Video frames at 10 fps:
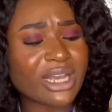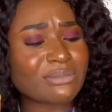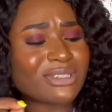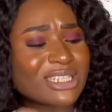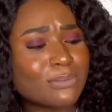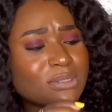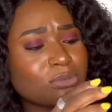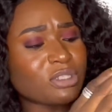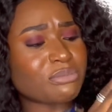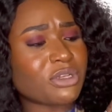much as possible
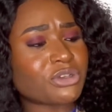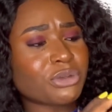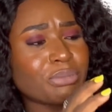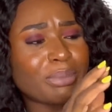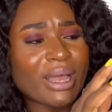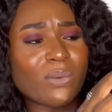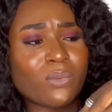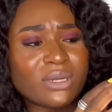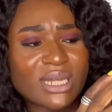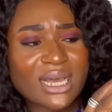to make sure you buy
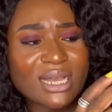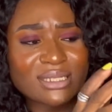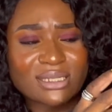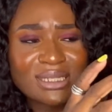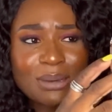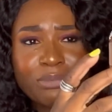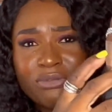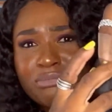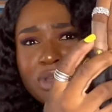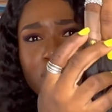one that has this type of
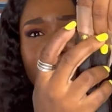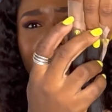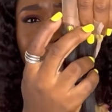medium